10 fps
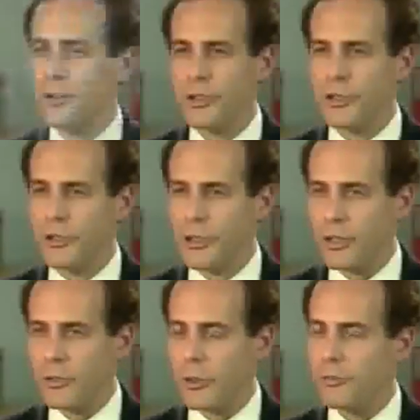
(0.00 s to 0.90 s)

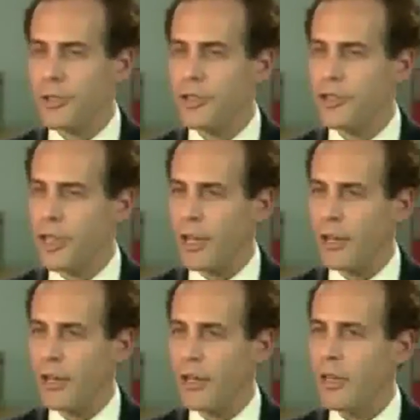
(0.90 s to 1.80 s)
understood or
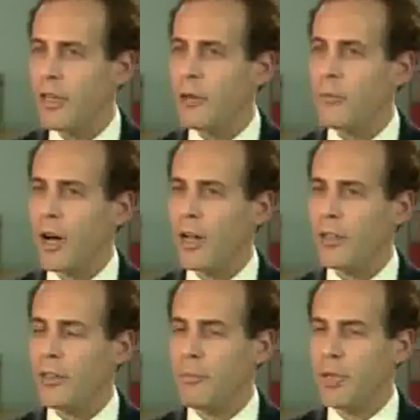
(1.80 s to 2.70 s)
appreciated by
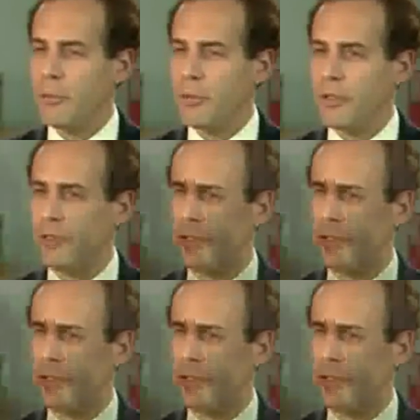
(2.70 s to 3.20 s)
the people of